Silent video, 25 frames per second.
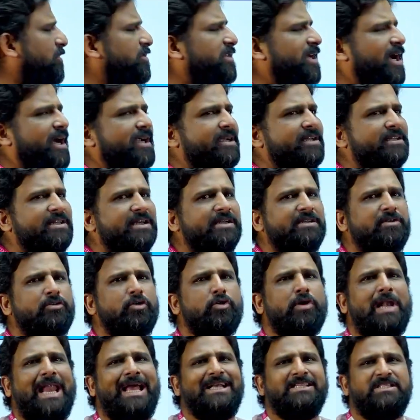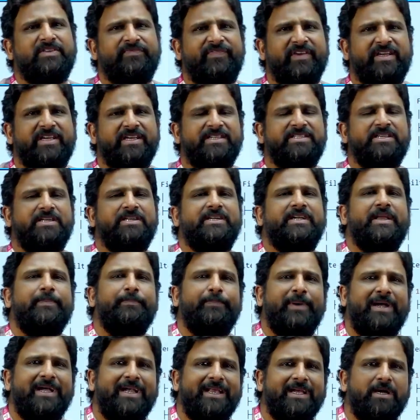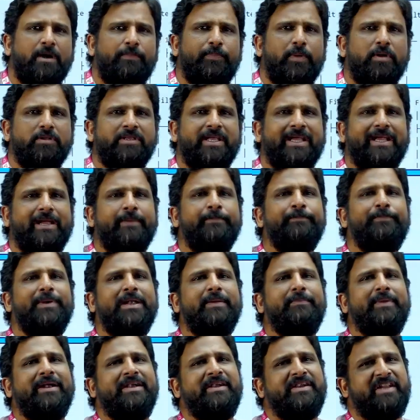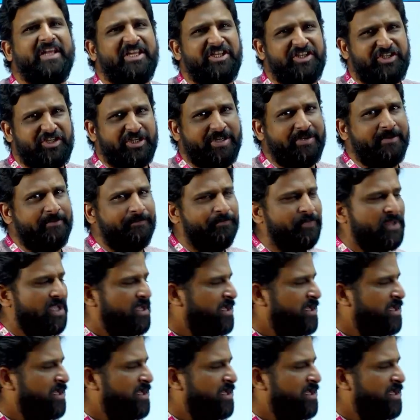to the another classification, depending upon the implementation,